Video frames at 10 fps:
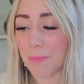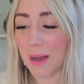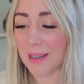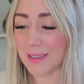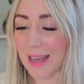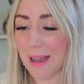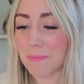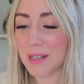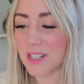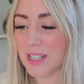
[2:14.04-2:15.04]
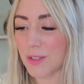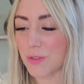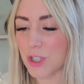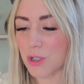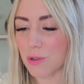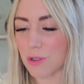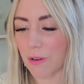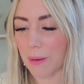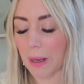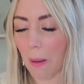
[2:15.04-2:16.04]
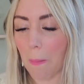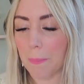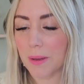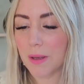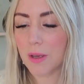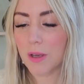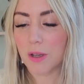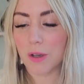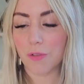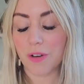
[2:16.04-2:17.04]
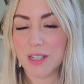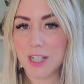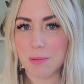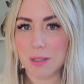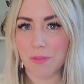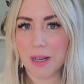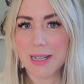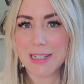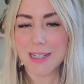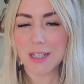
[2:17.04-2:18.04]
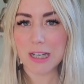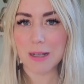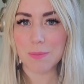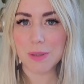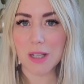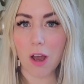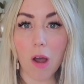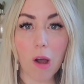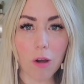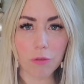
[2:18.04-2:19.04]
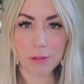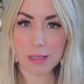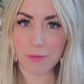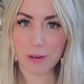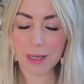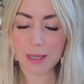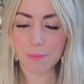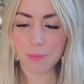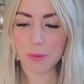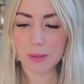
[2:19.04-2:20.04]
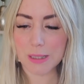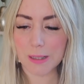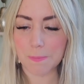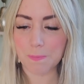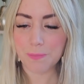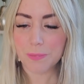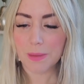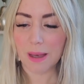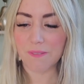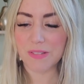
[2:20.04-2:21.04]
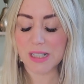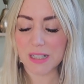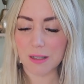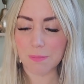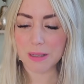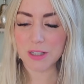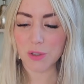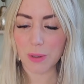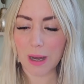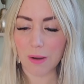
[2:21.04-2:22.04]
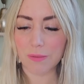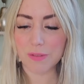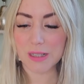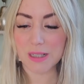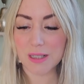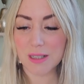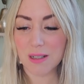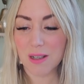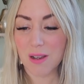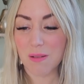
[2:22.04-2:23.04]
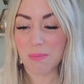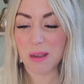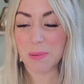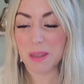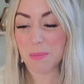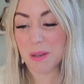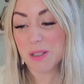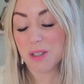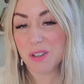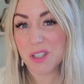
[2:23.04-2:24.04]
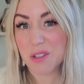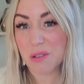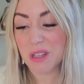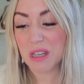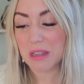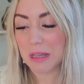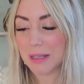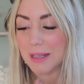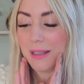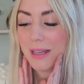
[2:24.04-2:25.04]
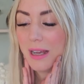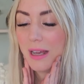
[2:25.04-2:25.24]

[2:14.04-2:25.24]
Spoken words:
back then, but it just is for children growing up. Good friendships and relationships are really, really important, and physical and mental health is maybe the most crucial thing then.